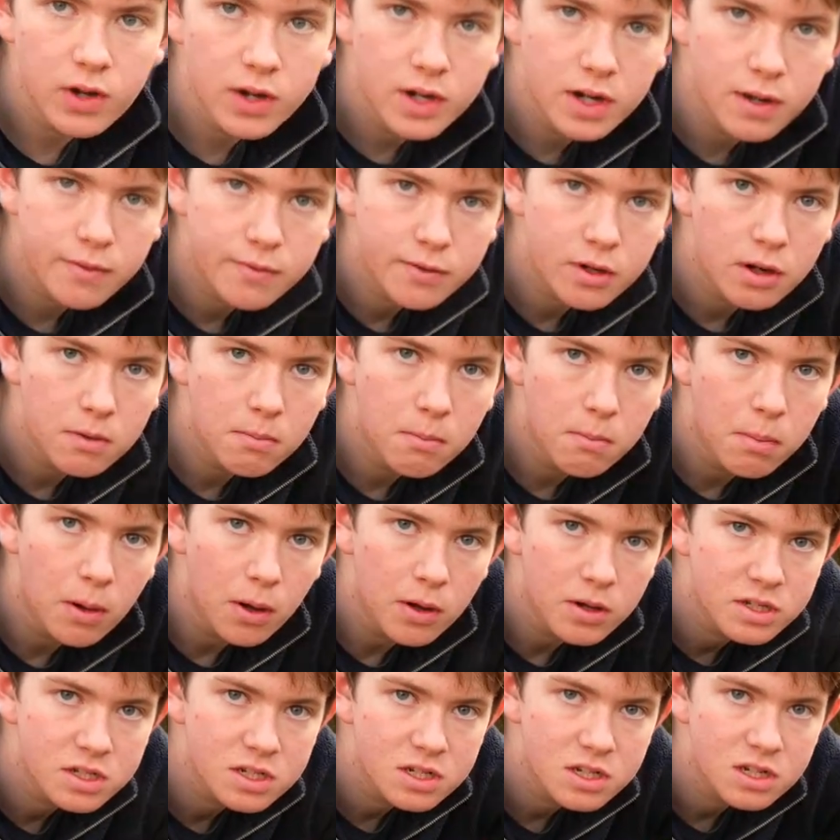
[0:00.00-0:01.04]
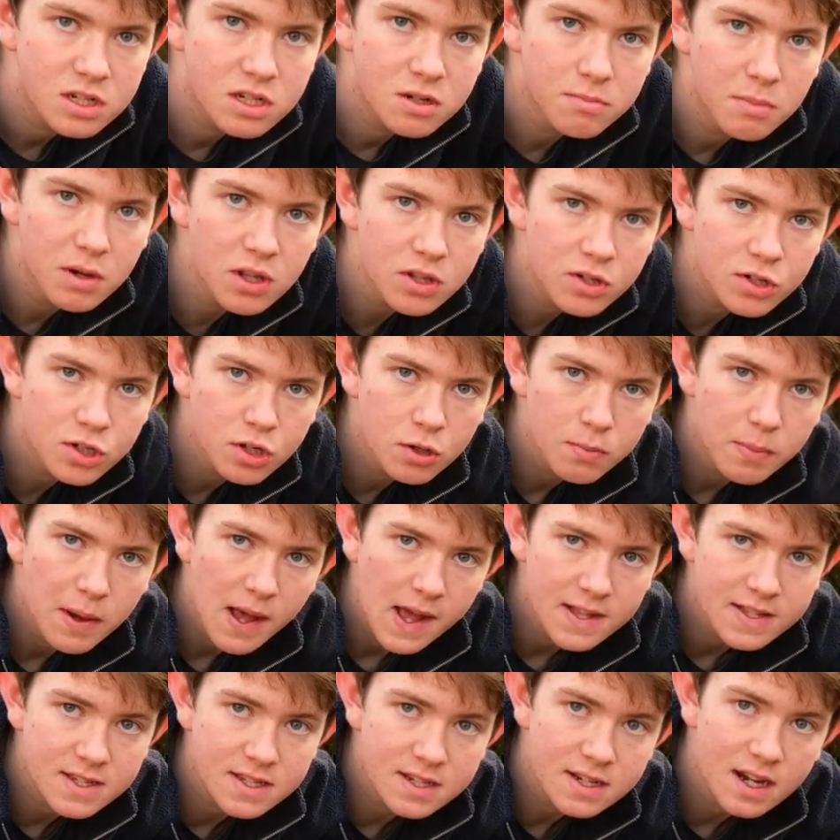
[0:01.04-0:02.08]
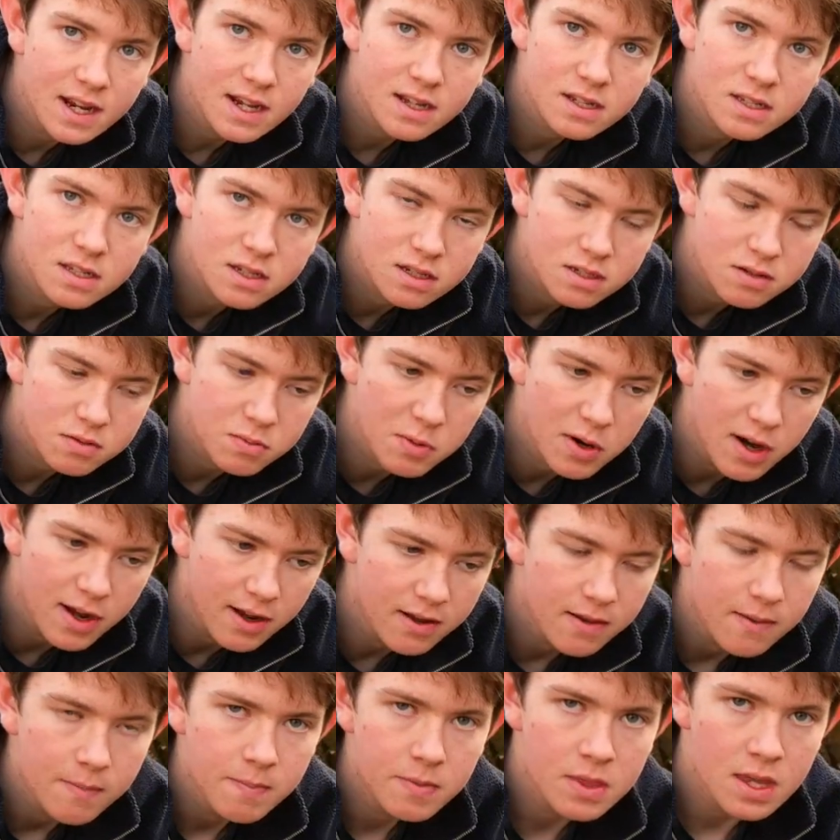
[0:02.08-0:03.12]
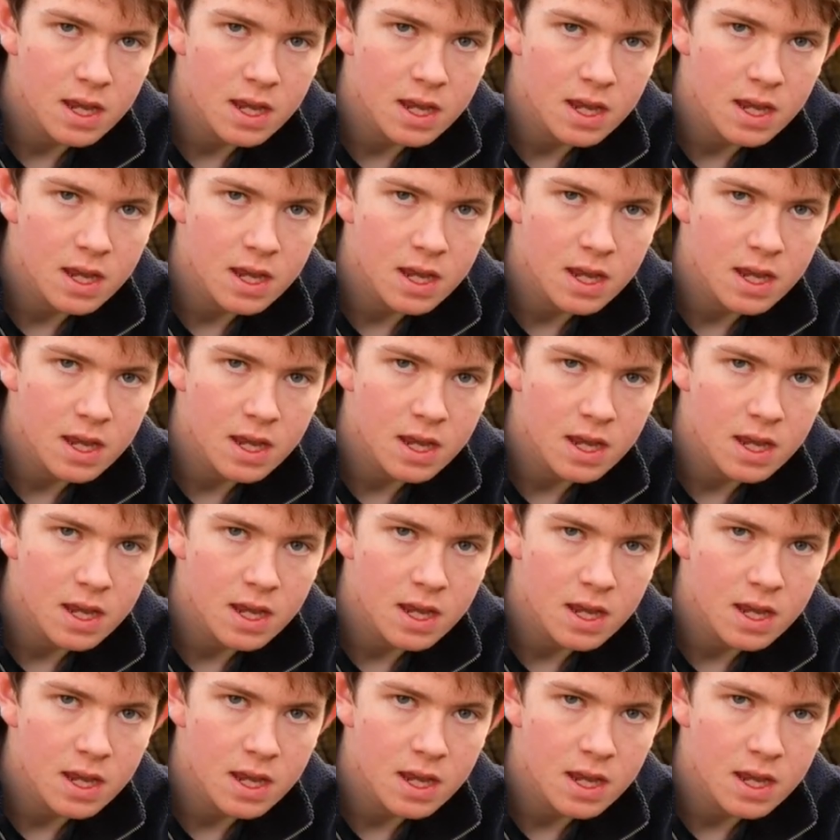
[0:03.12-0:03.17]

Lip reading: got enough compost to mulch your beds next spring.